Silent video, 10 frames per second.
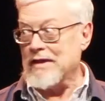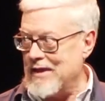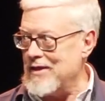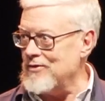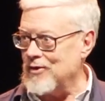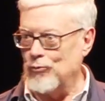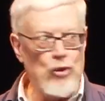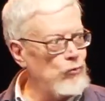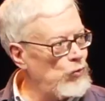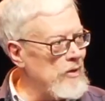kingdom,
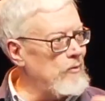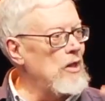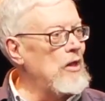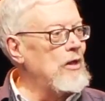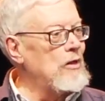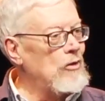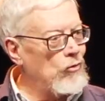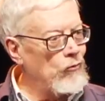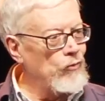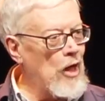when we
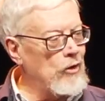are